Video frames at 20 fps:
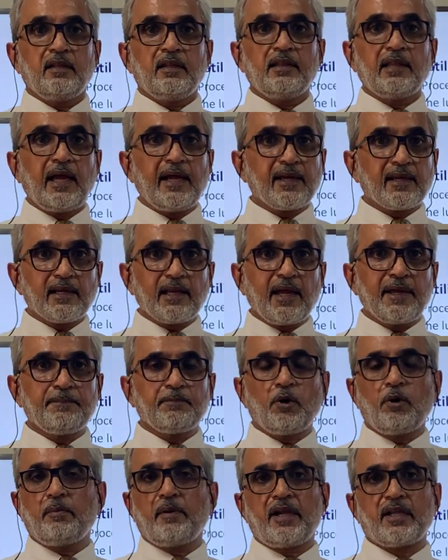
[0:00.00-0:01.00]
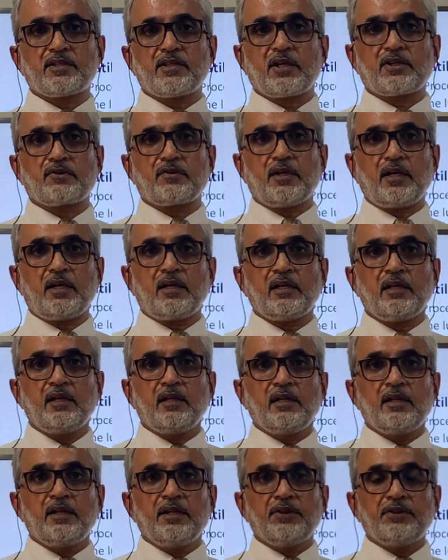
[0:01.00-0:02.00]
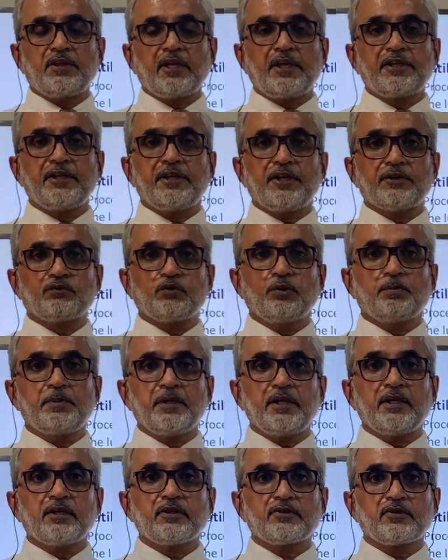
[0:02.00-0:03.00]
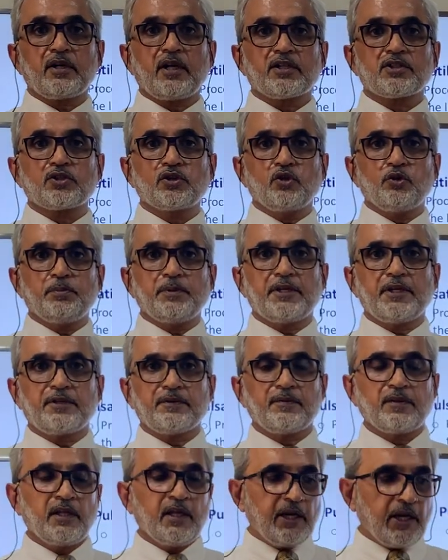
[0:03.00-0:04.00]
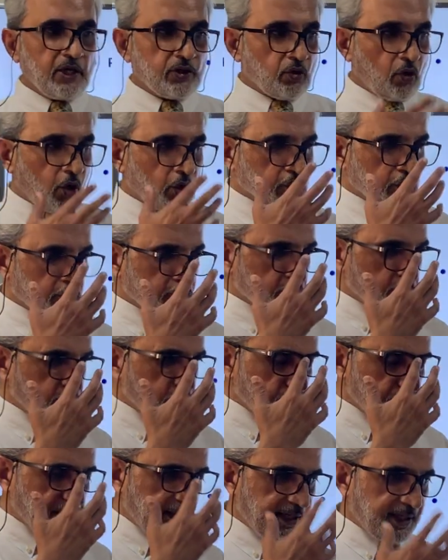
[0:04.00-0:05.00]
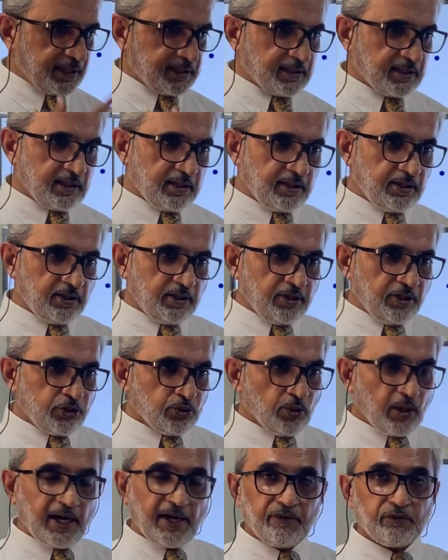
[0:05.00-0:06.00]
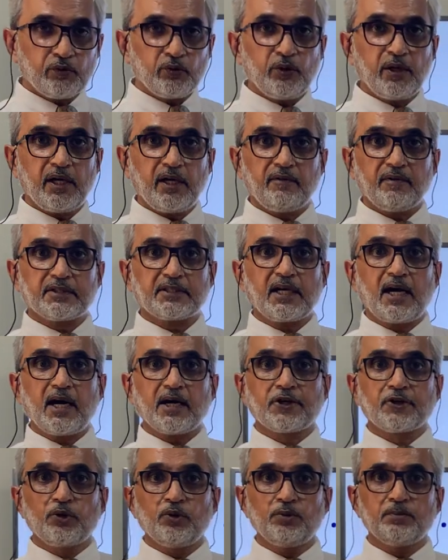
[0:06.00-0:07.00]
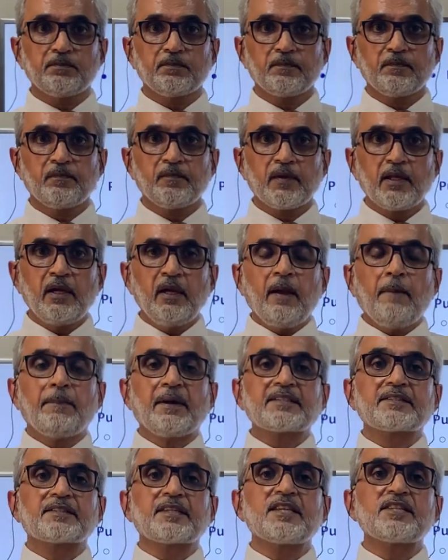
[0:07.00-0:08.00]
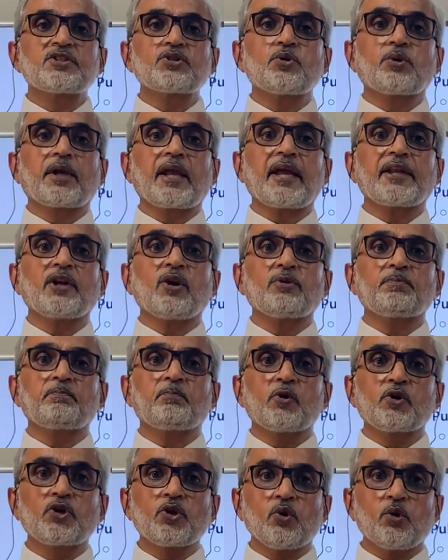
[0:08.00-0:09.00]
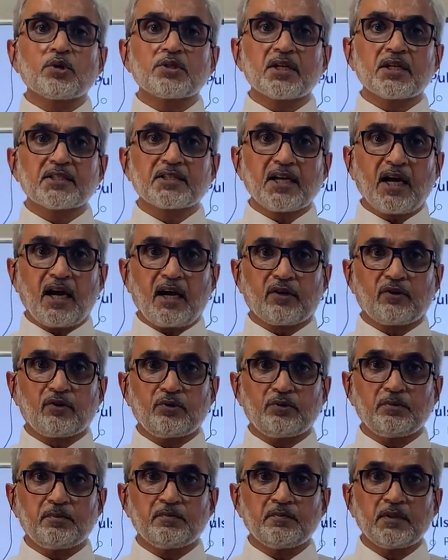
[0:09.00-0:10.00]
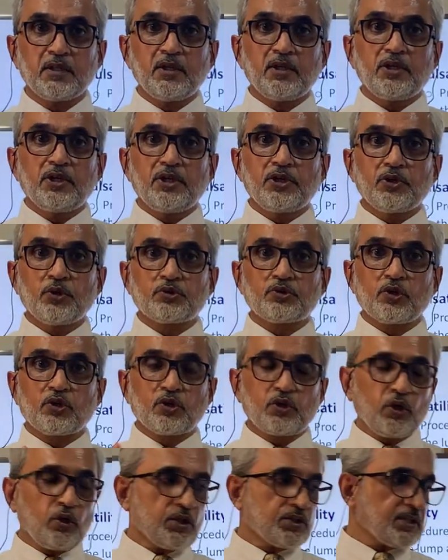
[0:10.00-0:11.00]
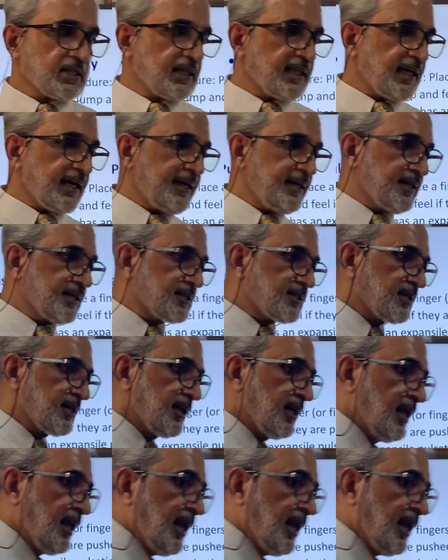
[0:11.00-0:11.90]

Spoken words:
like lipoma, etc., then it will be transilluminant. In order to do that, you have to have a dark room. But since you cannot produce a dark room, you should close the lights,